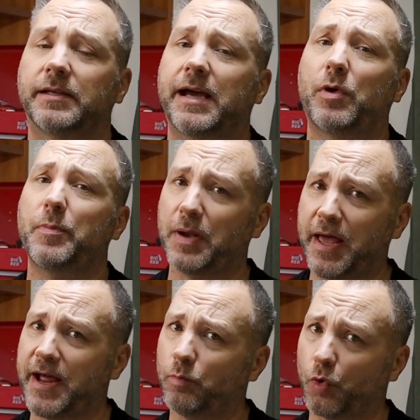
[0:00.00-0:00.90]
Now my
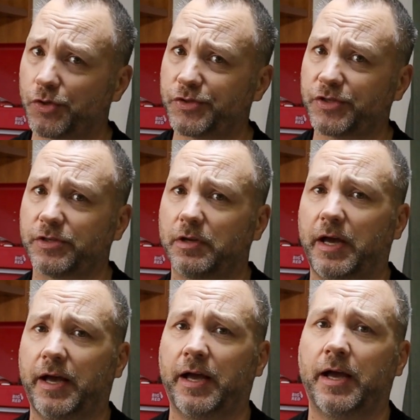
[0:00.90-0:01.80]
plan was,
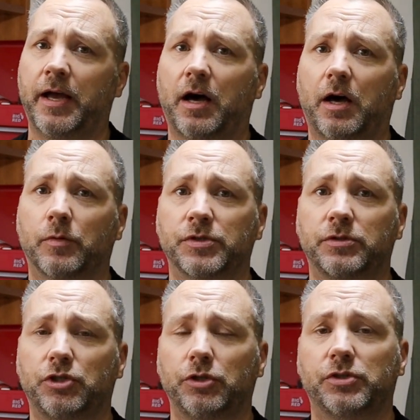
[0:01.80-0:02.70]
I
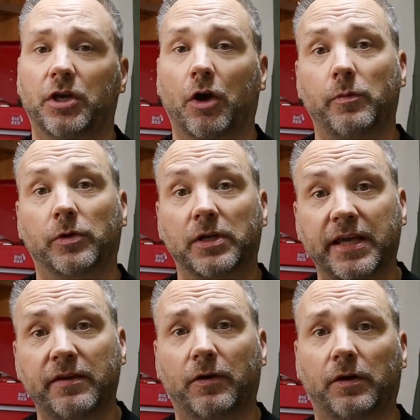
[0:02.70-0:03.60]
was due to go home on
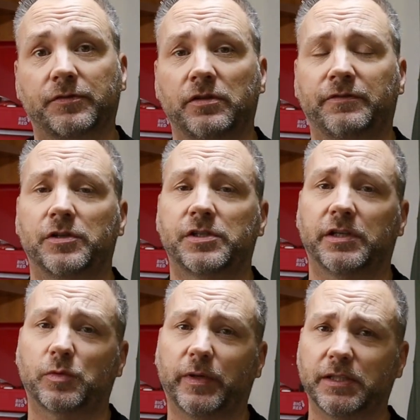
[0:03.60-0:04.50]
leave after the first
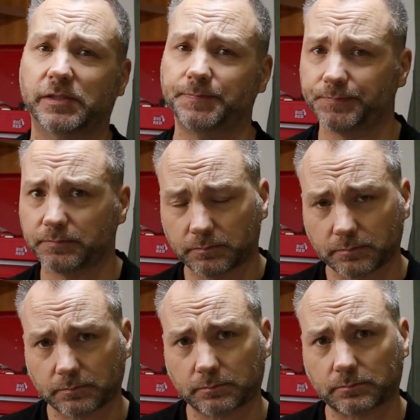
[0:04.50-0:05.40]
6 weeks
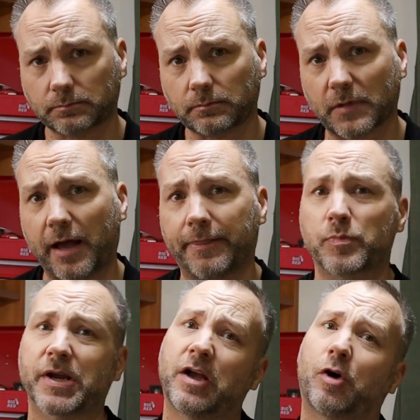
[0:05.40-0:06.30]
and
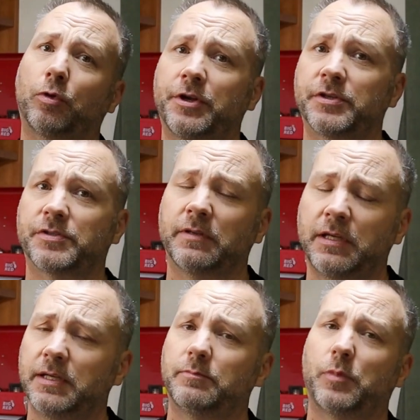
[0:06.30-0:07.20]
then bring a whole load of
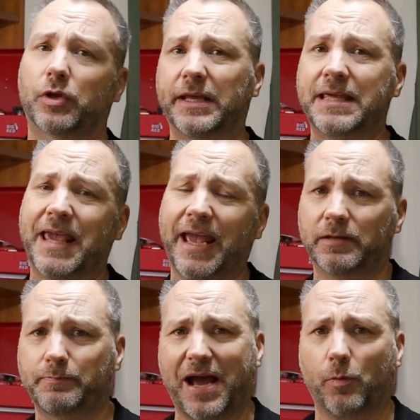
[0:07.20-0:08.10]
modelling
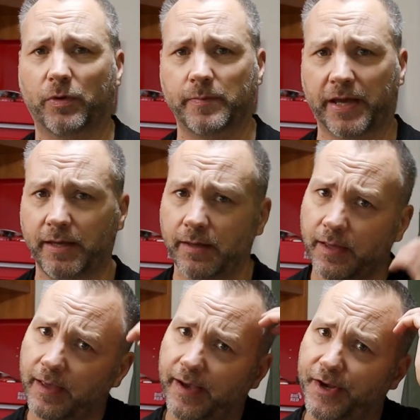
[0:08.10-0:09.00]
kit back with me,
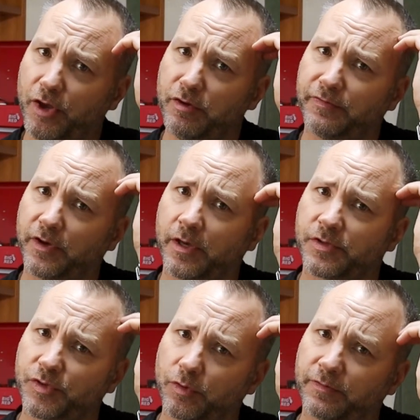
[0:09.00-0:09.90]
and over
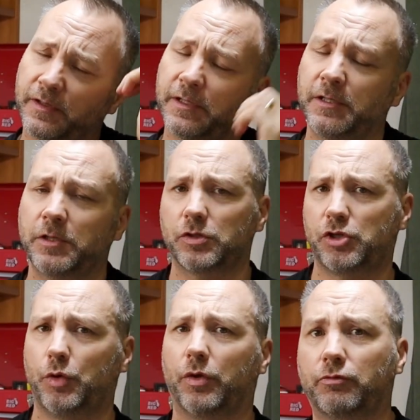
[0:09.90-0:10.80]
sort of
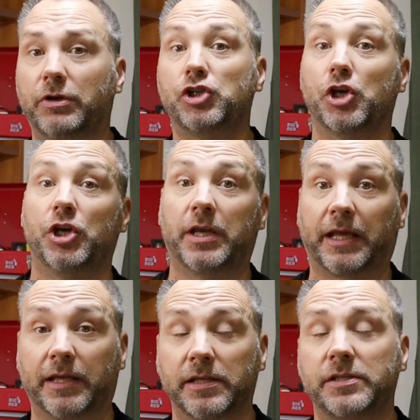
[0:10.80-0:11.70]
two or three
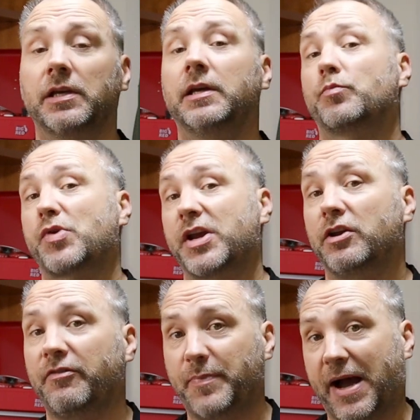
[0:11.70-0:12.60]
journeys bring
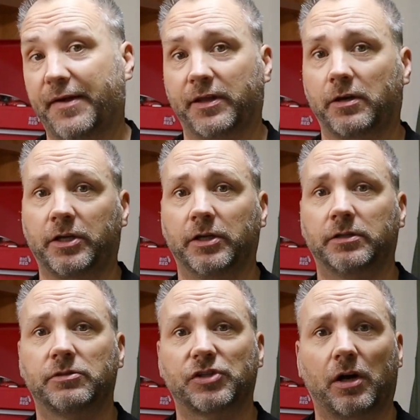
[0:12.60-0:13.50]
enough back that I
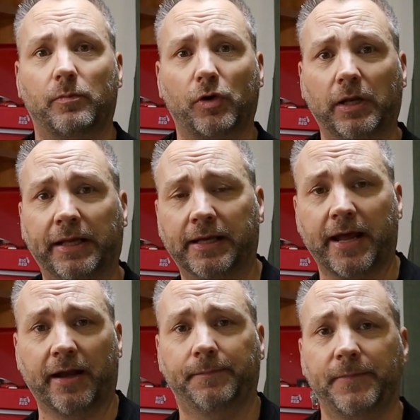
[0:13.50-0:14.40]
could start modelling
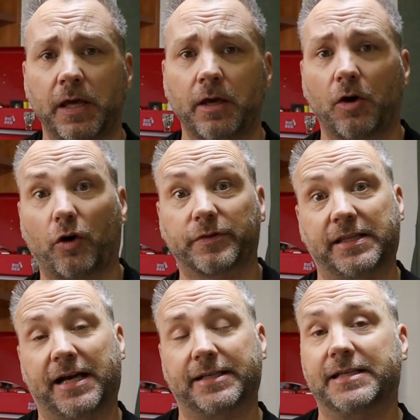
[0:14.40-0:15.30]
again.
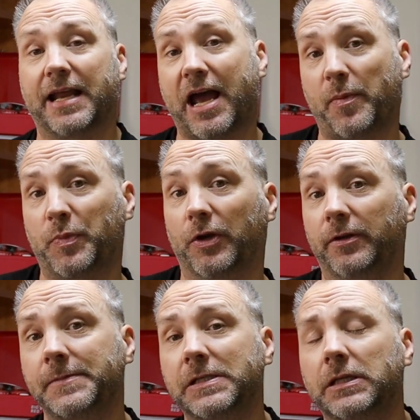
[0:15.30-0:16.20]
Obviously that didn't
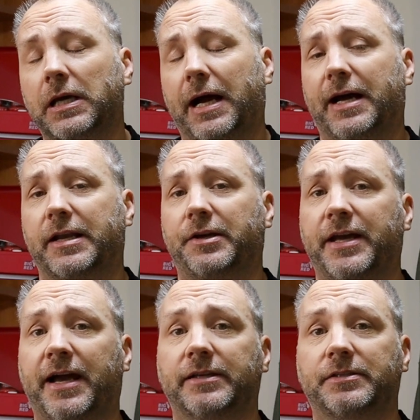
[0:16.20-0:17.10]
happen, and I
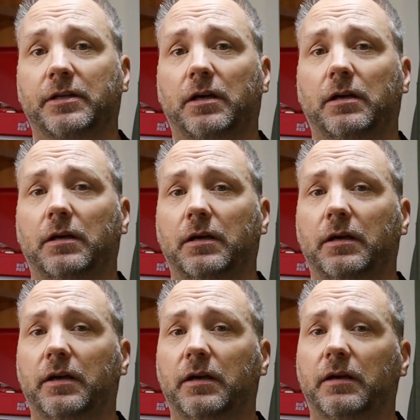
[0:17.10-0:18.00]
had
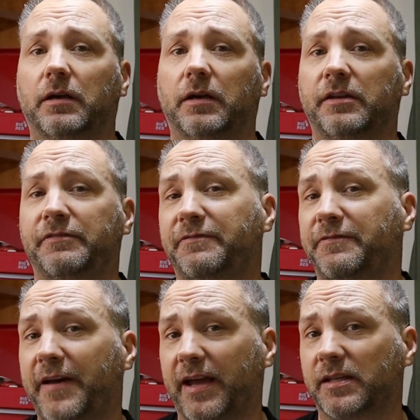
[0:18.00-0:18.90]
an
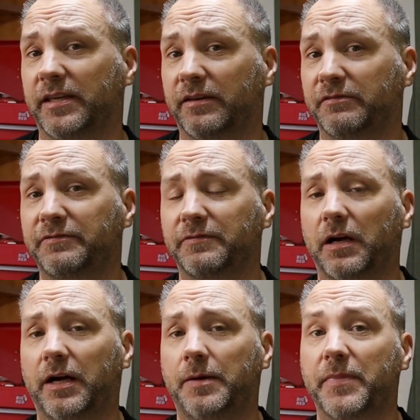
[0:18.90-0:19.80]
effective
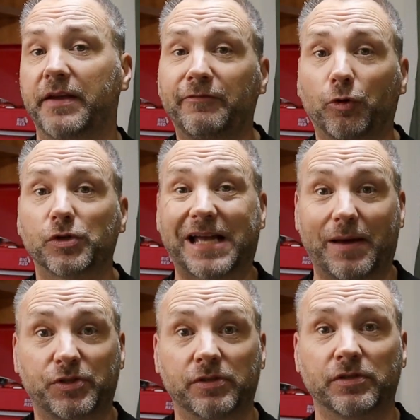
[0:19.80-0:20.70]
enforced
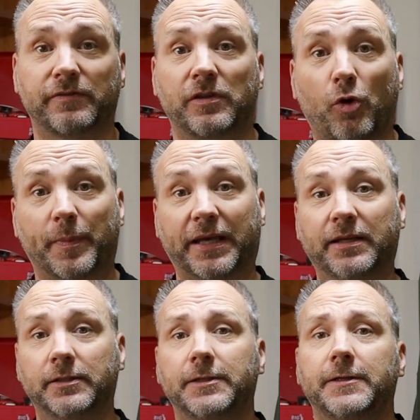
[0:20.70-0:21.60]
absence for the
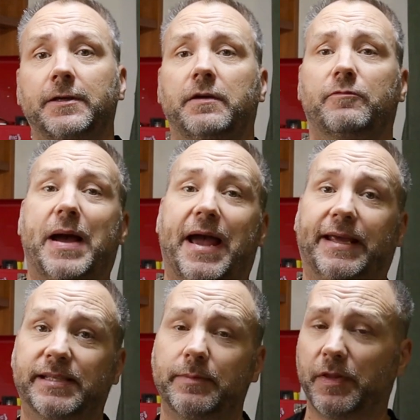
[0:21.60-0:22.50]
hobby for about
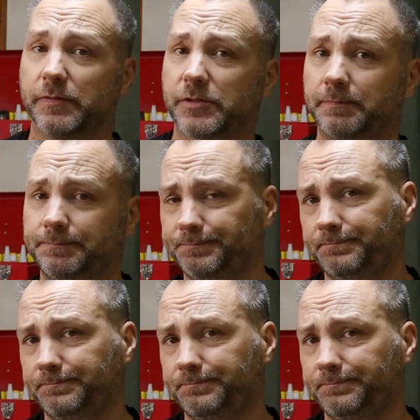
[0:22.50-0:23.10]
18 months.